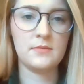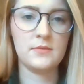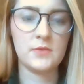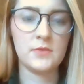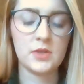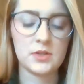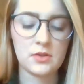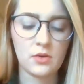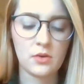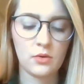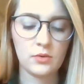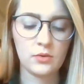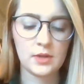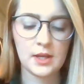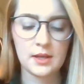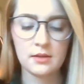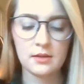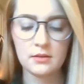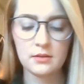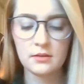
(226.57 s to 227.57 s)
Just hold
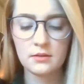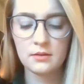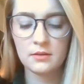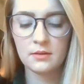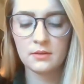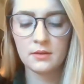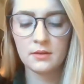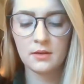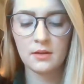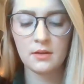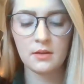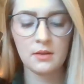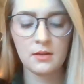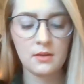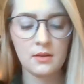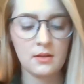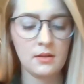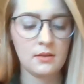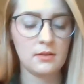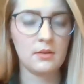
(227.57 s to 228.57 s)
it
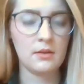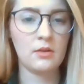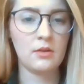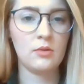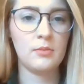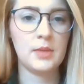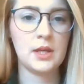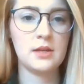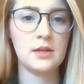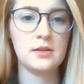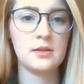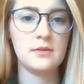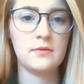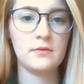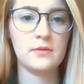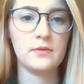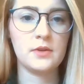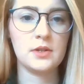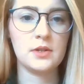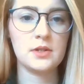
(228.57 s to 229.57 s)
a little bit
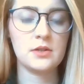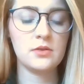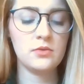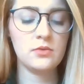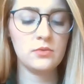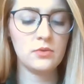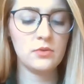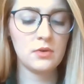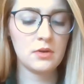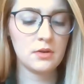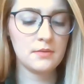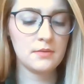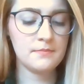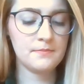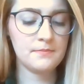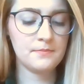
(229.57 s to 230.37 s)
for it to cool.